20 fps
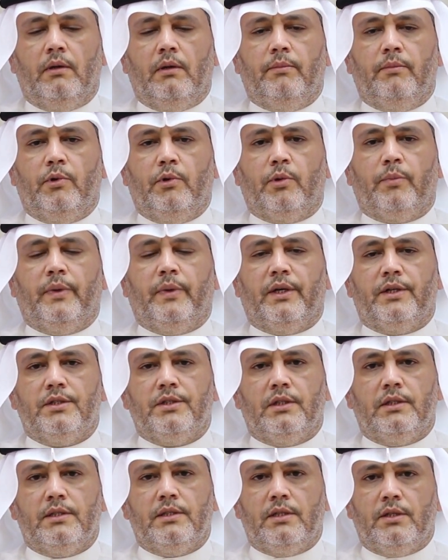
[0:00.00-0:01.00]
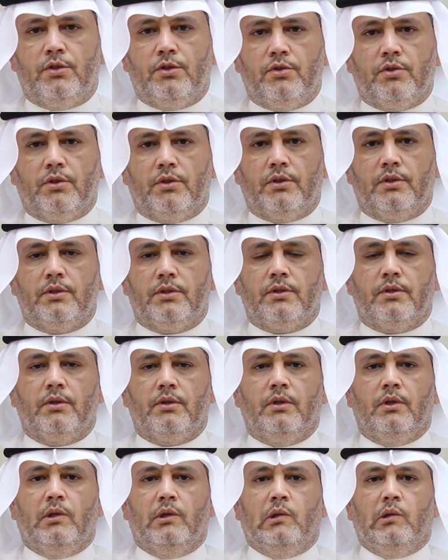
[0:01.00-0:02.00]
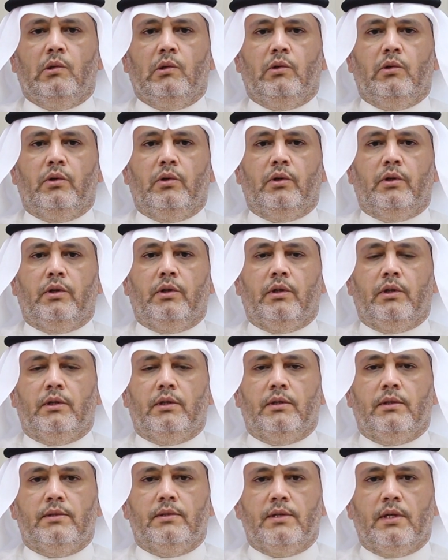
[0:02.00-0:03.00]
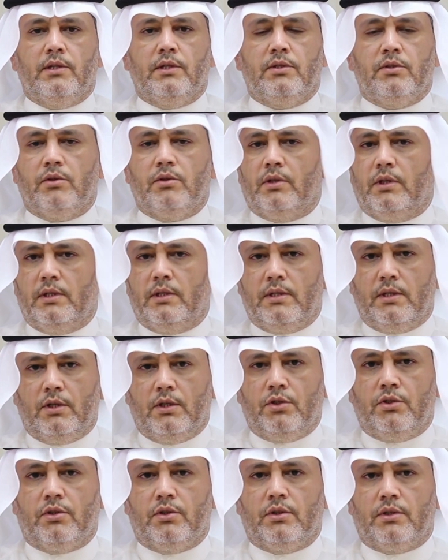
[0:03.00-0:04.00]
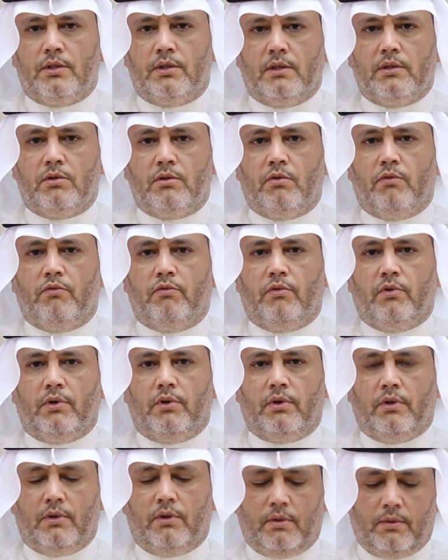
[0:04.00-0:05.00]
more partial seizures or sensory seizures and so forth.